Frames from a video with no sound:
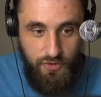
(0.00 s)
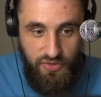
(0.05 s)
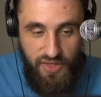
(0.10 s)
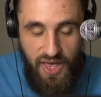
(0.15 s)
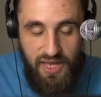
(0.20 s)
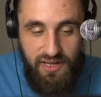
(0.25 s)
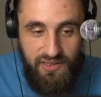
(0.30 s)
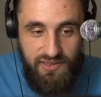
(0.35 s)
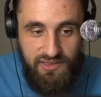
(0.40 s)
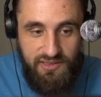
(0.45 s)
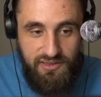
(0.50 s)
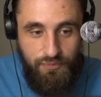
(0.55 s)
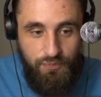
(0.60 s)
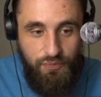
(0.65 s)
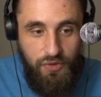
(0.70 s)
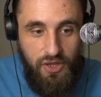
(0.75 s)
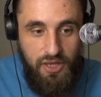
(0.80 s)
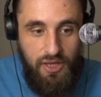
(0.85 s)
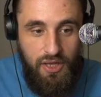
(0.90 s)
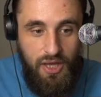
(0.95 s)
That is
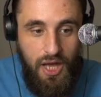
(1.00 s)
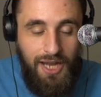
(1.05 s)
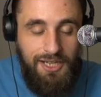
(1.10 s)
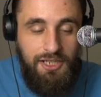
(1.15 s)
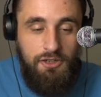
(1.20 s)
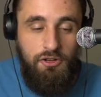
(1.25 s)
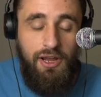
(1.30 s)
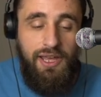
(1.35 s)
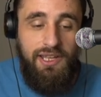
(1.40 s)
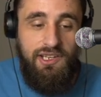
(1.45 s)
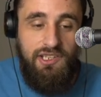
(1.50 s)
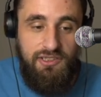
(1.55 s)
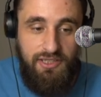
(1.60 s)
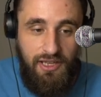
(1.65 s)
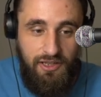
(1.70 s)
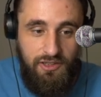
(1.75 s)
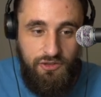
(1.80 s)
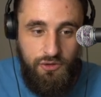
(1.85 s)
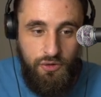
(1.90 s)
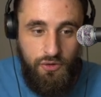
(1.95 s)
underage
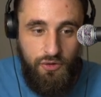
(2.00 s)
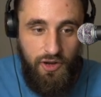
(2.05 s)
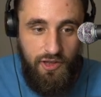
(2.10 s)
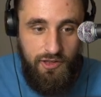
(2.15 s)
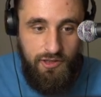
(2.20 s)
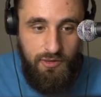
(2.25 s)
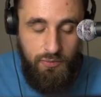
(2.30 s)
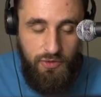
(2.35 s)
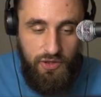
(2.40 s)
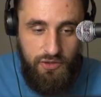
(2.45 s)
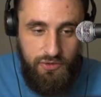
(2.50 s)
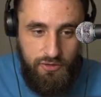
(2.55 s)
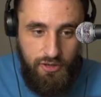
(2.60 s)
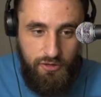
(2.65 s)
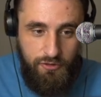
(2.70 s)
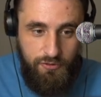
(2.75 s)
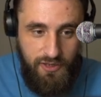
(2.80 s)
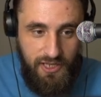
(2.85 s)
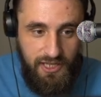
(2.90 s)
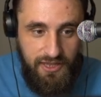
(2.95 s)
sex tourism, the sort
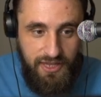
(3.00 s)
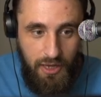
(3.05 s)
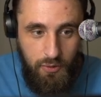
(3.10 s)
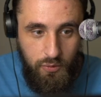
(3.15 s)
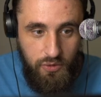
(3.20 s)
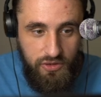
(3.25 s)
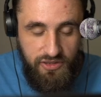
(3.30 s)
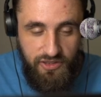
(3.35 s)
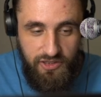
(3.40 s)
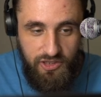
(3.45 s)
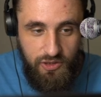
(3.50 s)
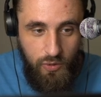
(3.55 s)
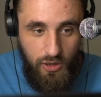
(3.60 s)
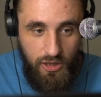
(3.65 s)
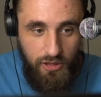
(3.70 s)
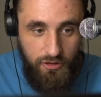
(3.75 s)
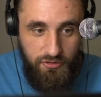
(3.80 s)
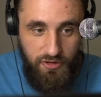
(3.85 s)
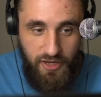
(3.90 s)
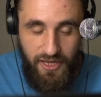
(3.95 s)
of thing that would
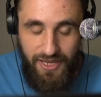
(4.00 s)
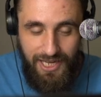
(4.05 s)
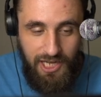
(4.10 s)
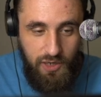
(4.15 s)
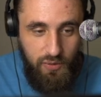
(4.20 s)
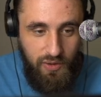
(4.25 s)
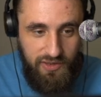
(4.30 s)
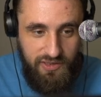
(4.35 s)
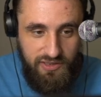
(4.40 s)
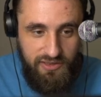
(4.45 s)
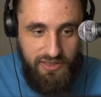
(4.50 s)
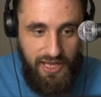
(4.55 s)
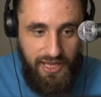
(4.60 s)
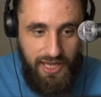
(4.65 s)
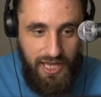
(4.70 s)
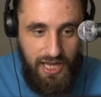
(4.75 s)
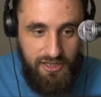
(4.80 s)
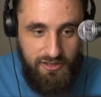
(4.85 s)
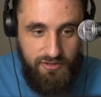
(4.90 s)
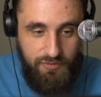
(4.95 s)
disqualify anyone
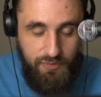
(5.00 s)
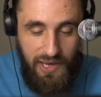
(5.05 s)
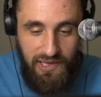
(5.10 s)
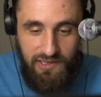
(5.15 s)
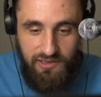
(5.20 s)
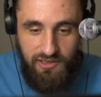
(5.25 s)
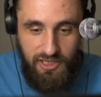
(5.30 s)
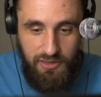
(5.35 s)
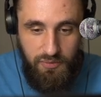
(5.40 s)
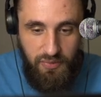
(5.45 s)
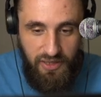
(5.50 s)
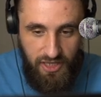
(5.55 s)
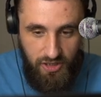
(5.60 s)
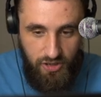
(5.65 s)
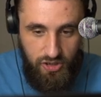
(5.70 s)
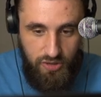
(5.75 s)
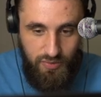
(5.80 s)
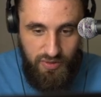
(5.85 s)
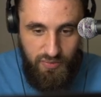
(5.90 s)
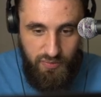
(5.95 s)
today out of basically being a
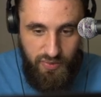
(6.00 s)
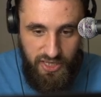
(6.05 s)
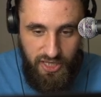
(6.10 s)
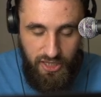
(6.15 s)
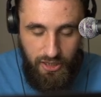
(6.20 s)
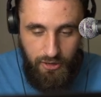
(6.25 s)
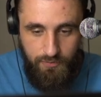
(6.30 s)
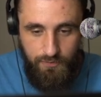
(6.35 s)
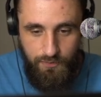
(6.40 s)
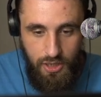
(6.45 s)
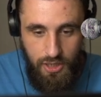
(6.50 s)
human being.